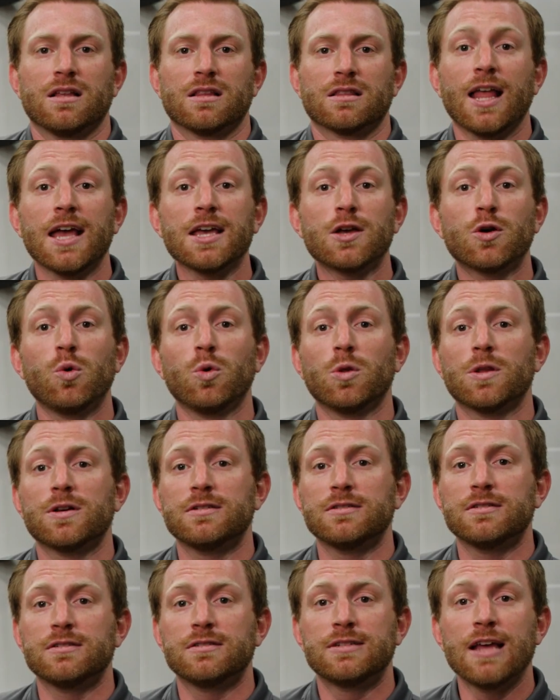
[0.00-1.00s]
Like
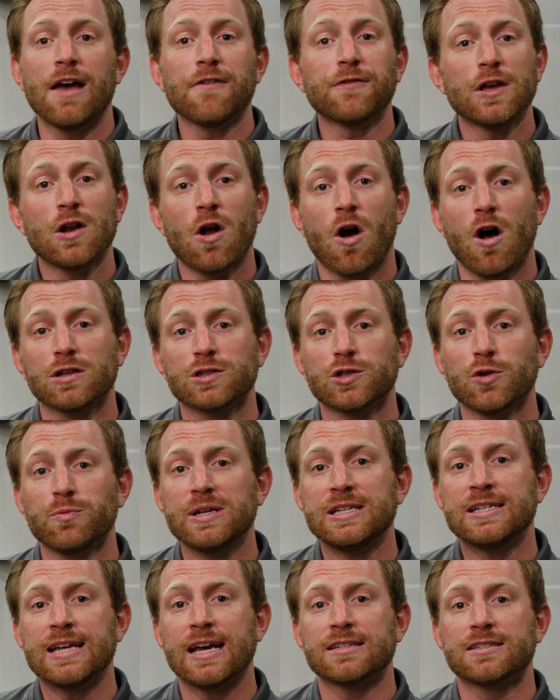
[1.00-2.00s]
coolant, DEF can also
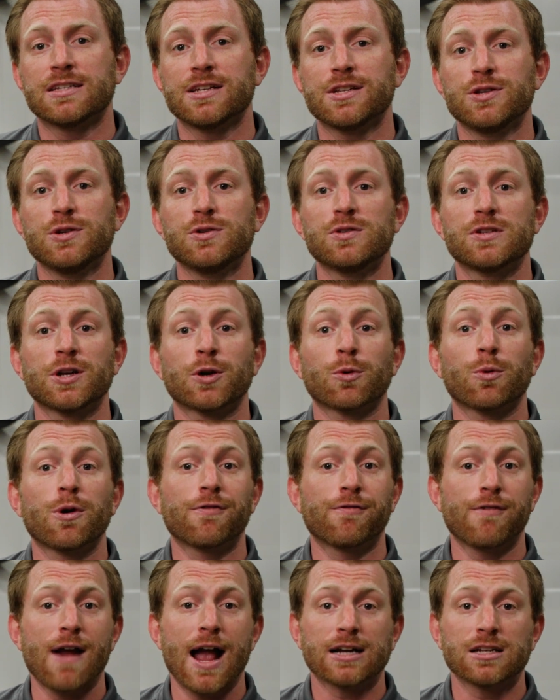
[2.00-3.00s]
be tested using a
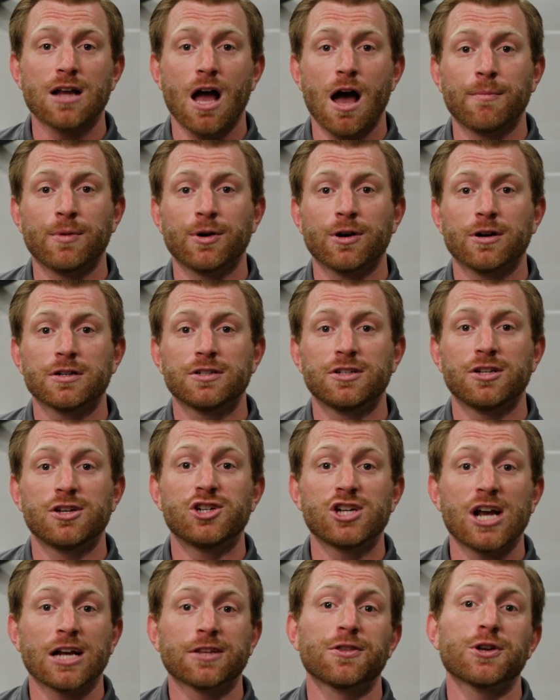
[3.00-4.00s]
refractometer to
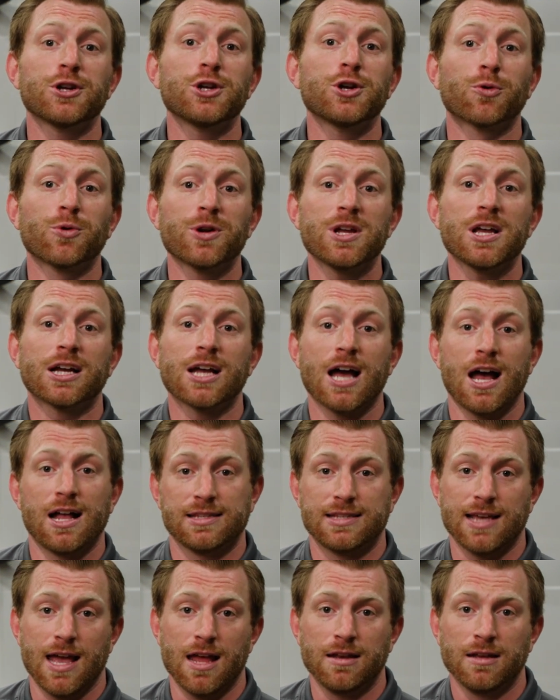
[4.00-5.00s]
check the urea
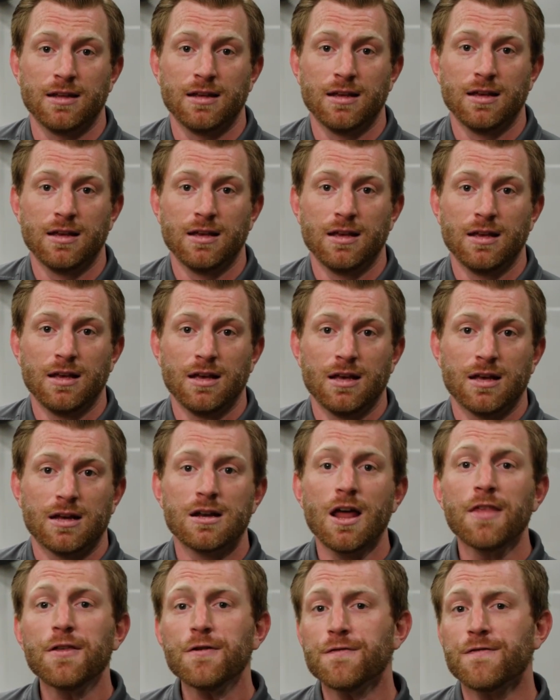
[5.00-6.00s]
content.
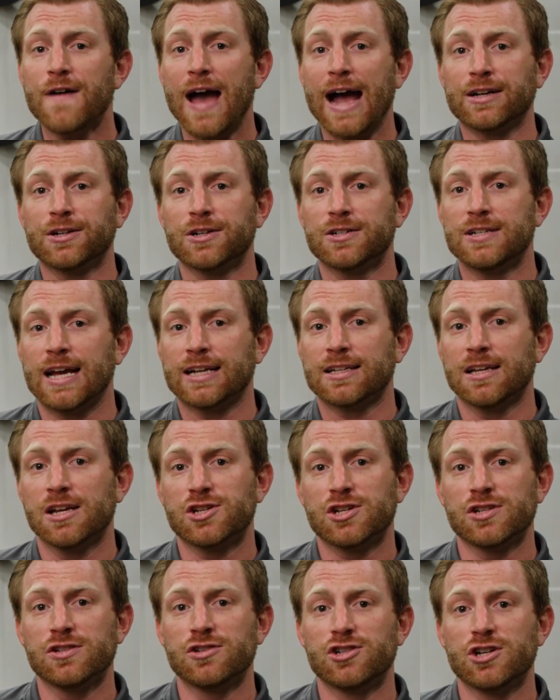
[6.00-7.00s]
Another factor
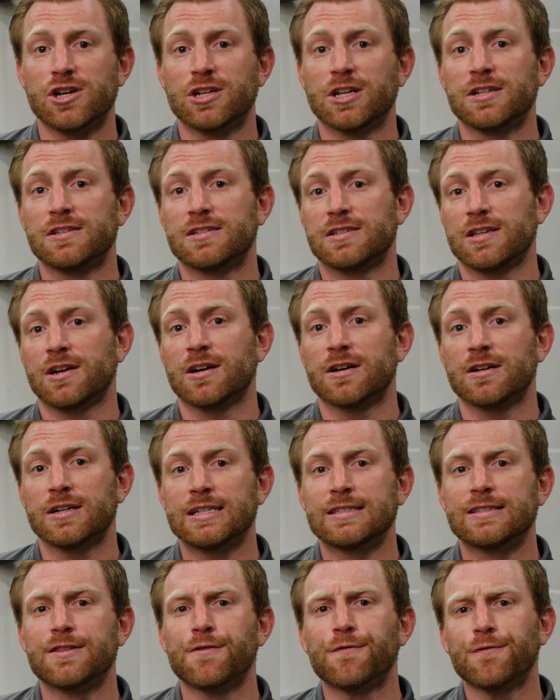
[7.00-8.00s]
technicians should consider
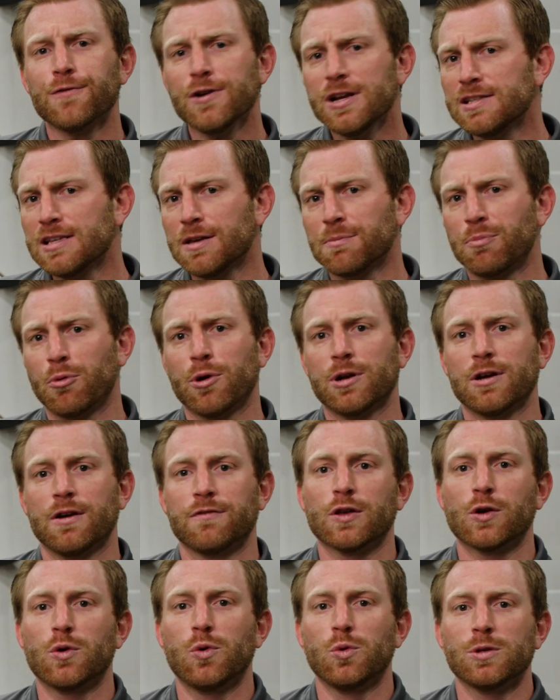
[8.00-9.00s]
is the freezing point
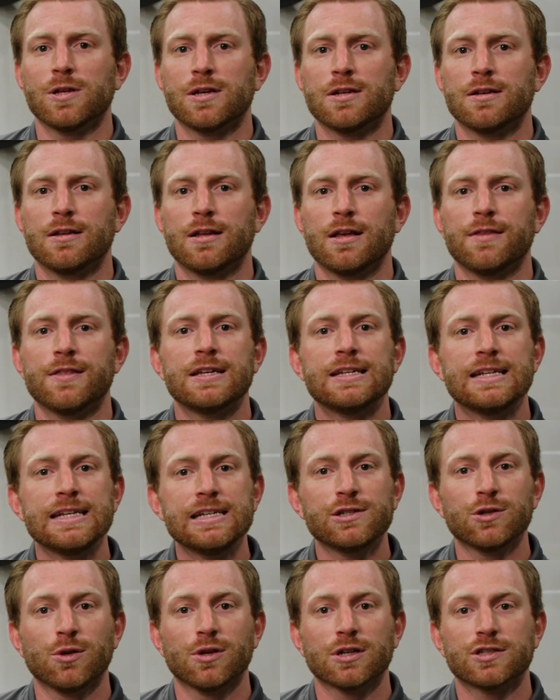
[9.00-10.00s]
of the coolant and the
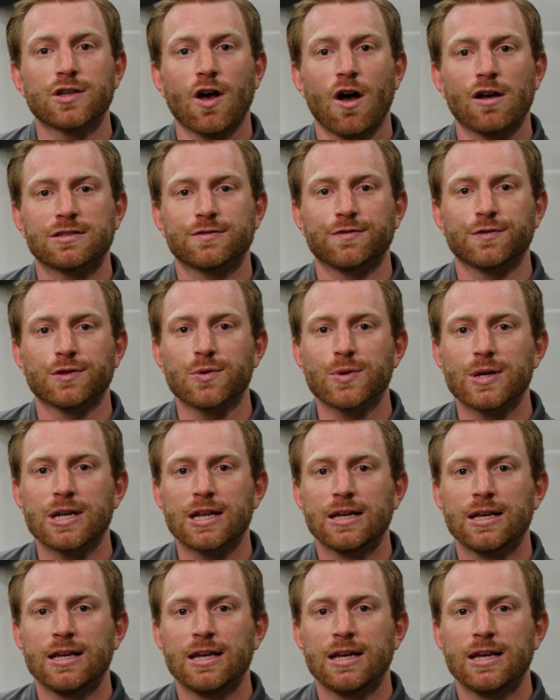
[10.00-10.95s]
diesel exhaust fluid.